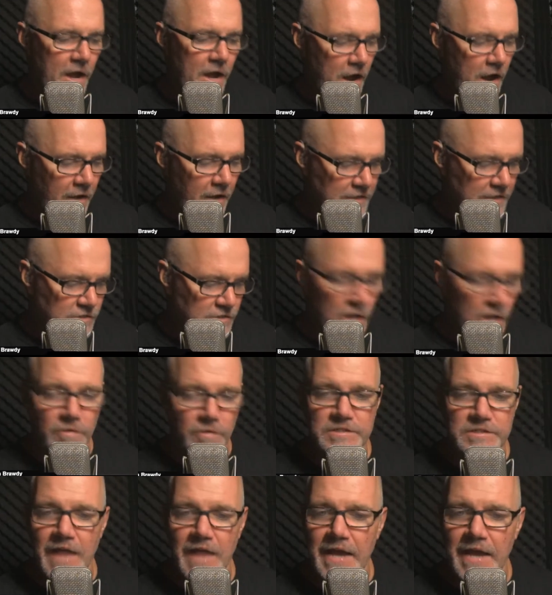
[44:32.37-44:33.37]
All right.
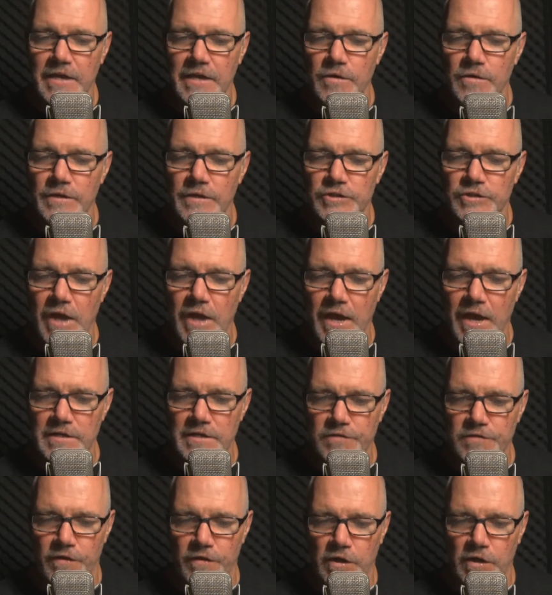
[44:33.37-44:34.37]
So thank you to
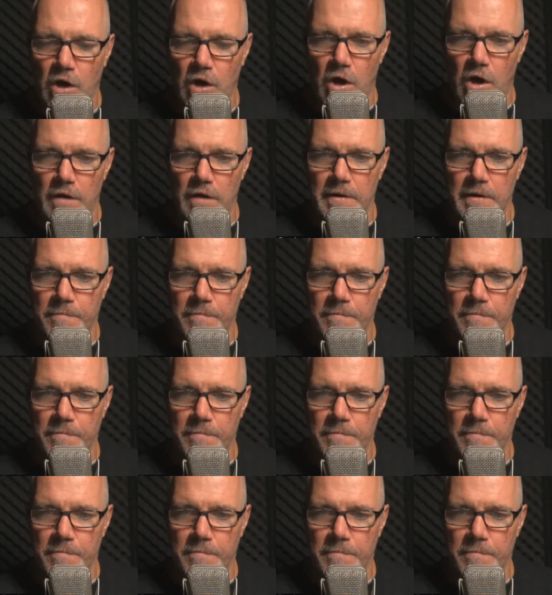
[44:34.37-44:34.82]
Janice for the call.